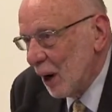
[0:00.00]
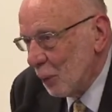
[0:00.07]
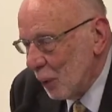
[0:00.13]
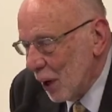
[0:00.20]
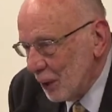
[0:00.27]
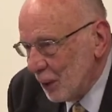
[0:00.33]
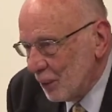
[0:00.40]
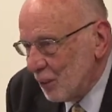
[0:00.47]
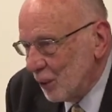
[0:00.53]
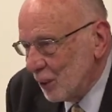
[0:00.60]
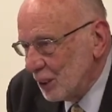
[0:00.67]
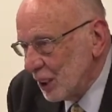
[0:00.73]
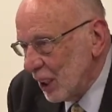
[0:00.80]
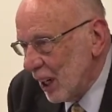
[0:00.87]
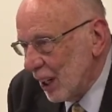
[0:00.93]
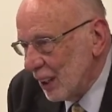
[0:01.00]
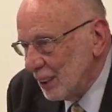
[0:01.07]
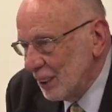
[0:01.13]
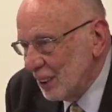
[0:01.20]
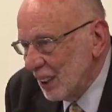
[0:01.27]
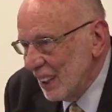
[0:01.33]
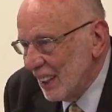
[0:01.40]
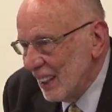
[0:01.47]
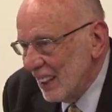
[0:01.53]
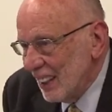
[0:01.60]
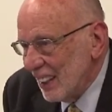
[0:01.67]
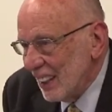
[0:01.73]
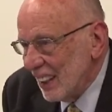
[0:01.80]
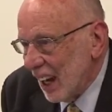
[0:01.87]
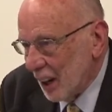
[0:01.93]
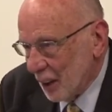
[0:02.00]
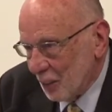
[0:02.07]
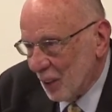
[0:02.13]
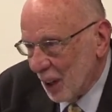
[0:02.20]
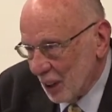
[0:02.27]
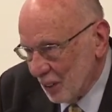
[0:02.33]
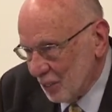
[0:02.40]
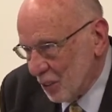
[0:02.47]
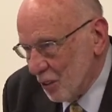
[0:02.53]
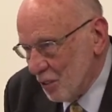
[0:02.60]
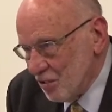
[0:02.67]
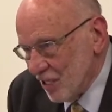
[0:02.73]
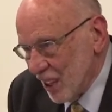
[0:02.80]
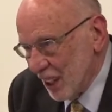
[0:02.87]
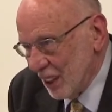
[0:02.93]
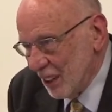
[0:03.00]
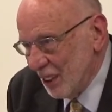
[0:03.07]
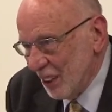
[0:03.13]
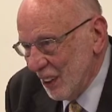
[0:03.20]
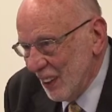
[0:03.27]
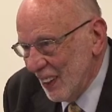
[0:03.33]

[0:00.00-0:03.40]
a wonderful judge, and a wonderful friend.